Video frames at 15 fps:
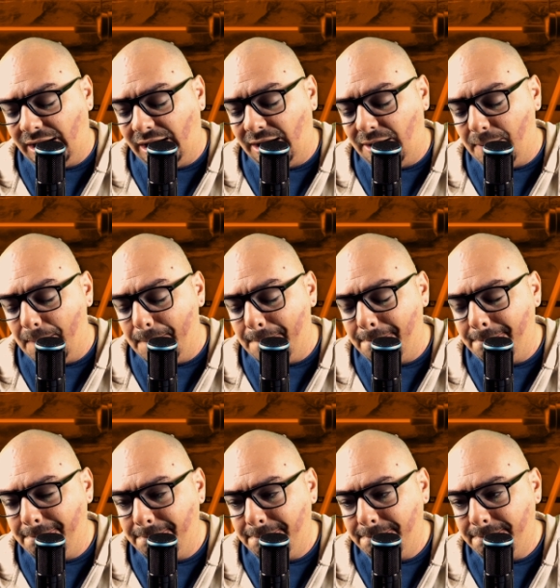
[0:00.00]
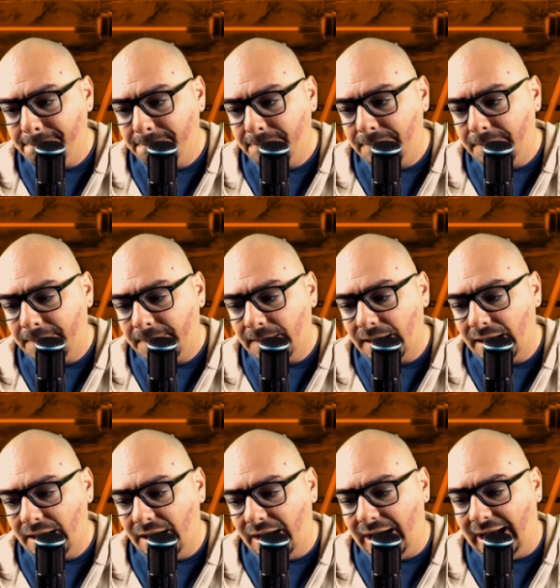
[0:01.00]
Um,
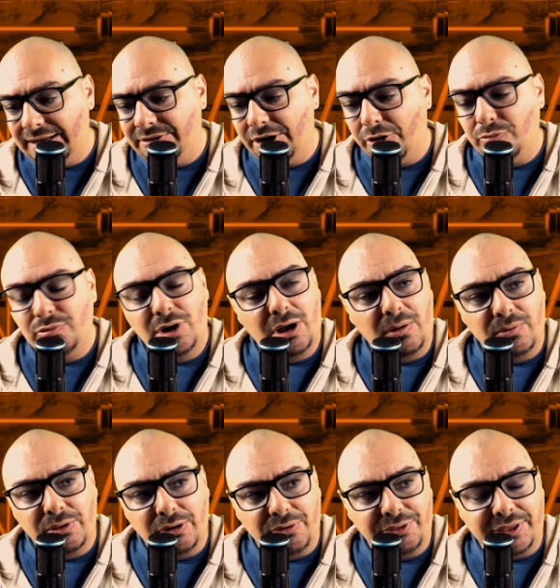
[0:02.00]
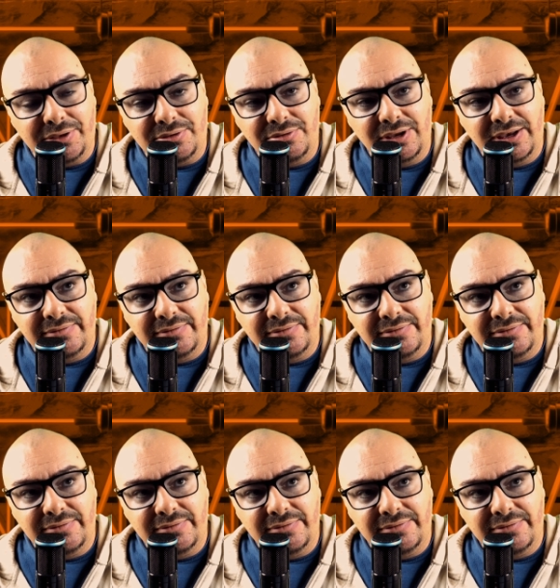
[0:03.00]
I don't know though that